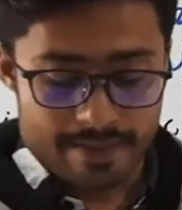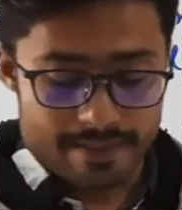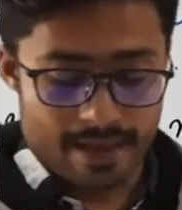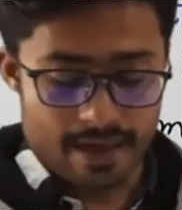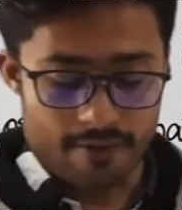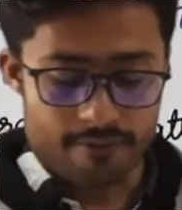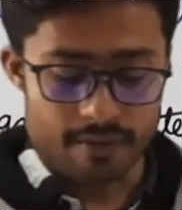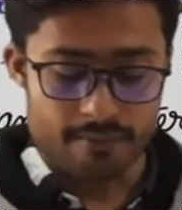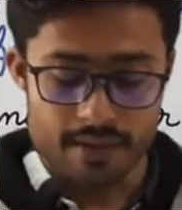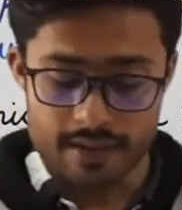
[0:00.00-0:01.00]
Then, after
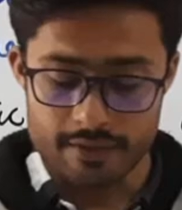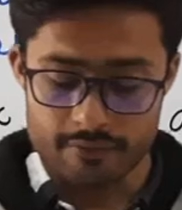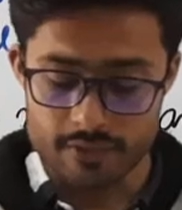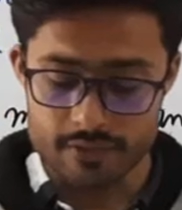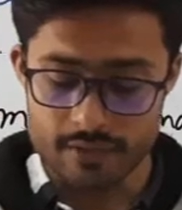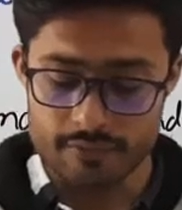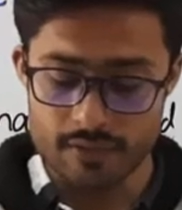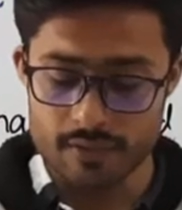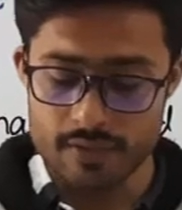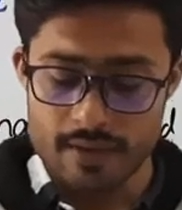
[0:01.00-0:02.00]
burning fossil
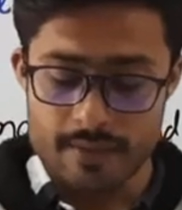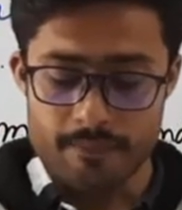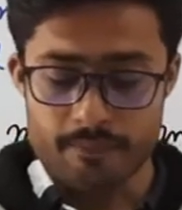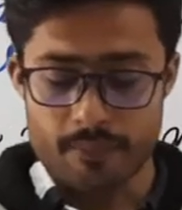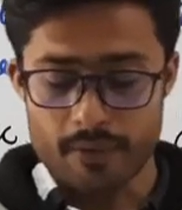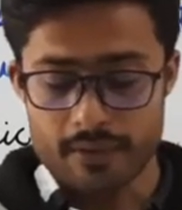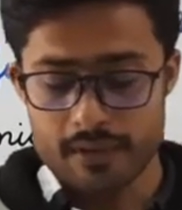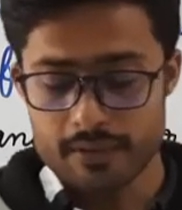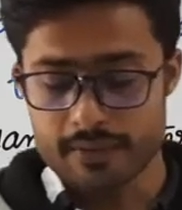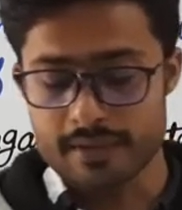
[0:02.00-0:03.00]
fuel
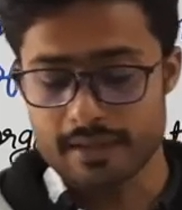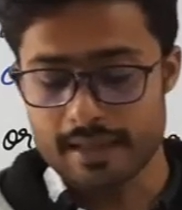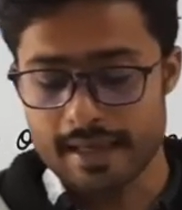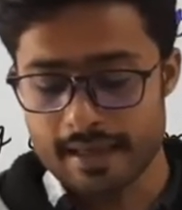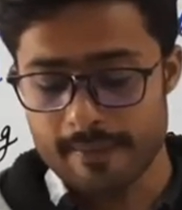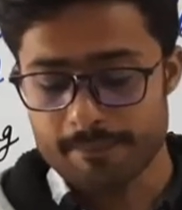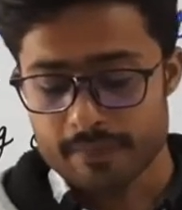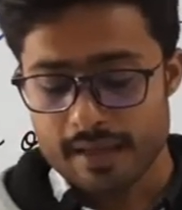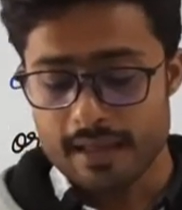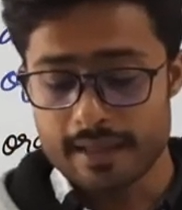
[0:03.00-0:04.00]
pollutes the air,
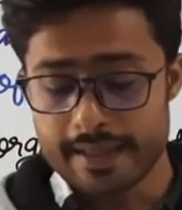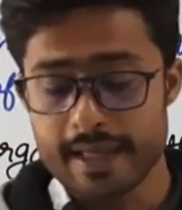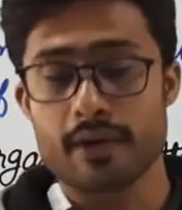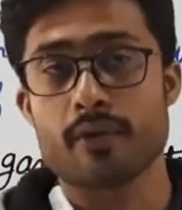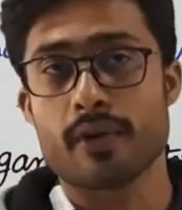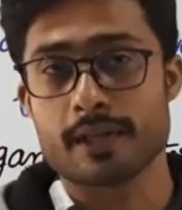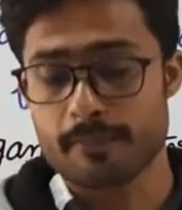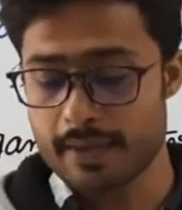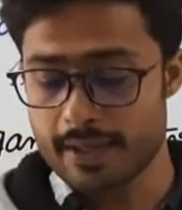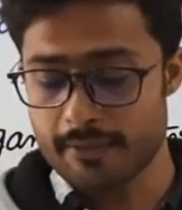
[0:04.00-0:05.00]
leading to
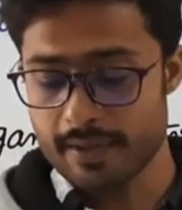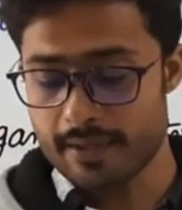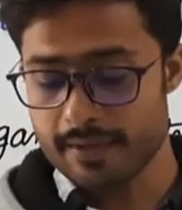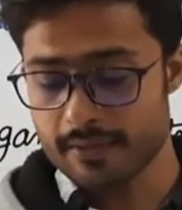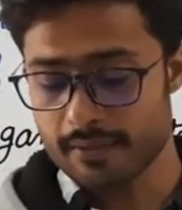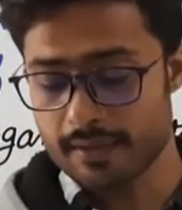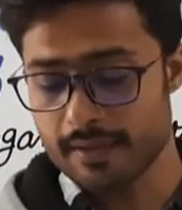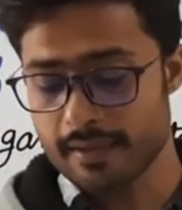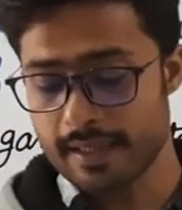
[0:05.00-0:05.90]
respiratory disorder.